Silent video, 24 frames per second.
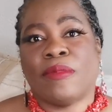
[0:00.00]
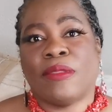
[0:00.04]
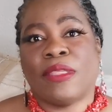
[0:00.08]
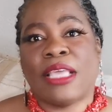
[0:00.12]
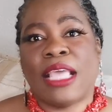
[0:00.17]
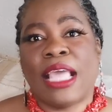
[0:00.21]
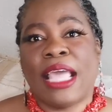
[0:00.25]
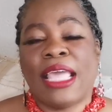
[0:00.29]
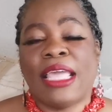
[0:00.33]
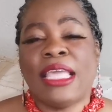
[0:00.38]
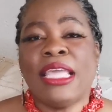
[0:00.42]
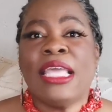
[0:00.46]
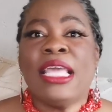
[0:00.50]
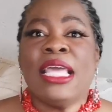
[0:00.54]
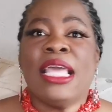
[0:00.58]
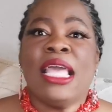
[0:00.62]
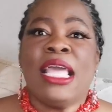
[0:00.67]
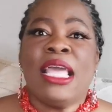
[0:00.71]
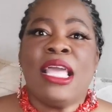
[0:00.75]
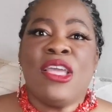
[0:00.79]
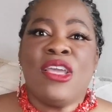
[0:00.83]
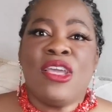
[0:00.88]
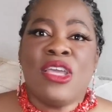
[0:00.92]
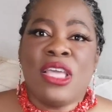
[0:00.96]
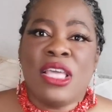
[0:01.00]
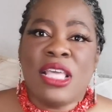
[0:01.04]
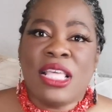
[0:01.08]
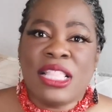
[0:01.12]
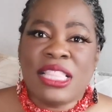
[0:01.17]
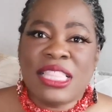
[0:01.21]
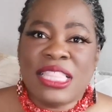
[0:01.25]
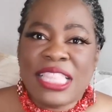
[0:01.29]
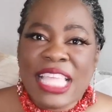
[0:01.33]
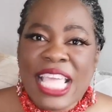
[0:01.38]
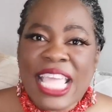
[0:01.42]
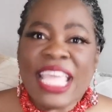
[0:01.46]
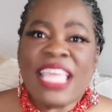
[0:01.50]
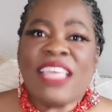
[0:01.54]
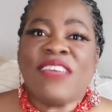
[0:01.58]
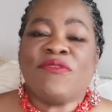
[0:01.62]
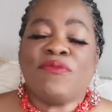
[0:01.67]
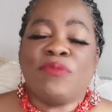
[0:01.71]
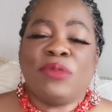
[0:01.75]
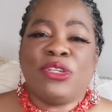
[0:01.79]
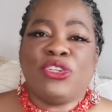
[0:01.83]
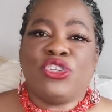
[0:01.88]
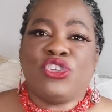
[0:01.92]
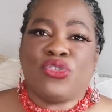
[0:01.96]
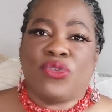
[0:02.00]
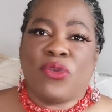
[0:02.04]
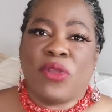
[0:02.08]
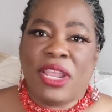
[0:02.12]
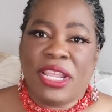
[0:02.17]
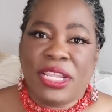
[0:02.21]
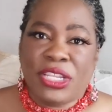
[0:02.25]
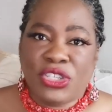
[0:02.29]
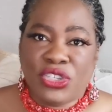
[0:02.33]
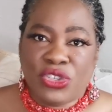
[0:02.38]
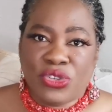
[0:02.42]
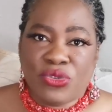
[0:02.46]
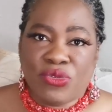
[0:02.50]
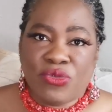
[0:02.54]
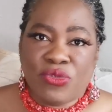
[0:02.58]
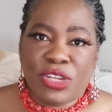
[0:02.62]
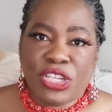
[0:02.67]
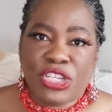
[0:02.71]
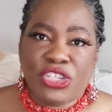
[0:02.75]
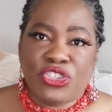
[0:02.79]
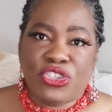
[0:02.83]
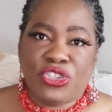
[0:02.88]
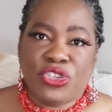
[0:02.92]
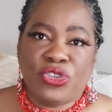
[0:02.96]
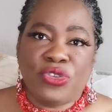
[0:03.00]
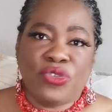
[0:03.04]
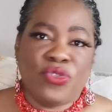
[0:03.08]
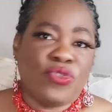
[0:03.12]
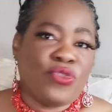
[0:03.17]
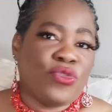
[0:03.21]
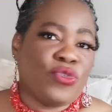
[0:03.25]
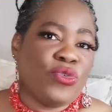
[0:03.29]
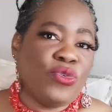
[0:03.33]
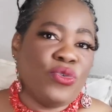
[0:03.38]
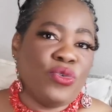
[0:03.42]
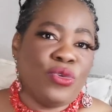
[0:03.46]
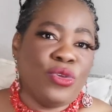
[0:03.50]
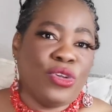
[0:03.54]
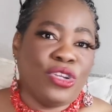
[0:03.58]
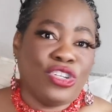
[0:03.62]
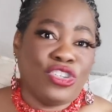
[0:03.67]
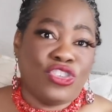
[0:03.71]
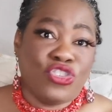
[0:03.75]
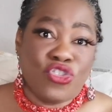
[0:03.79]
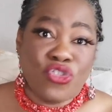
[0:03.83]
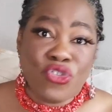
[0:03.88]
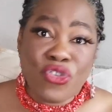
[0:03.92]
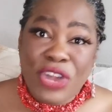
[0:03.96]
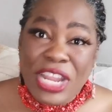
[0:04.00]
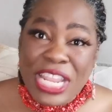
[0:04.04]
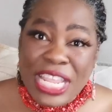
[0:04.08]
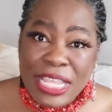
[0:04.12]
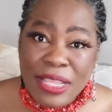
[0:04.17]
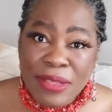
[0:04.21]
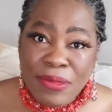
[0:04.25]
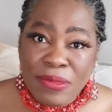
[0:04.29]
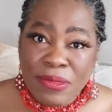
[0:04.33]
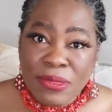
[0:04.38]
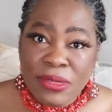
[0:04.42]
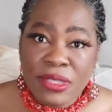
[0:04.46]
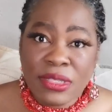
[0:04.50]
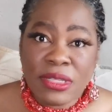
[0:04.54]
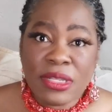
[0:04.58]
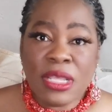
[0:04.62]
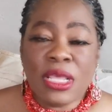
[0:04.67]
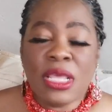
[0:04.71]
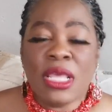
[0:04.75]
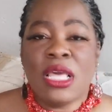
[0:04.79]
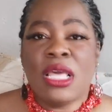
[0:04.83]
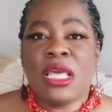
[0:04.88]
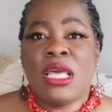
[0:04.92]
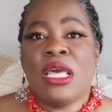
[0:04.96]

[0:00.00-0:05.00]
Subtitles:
okay? They have been trying to reach you through dreams,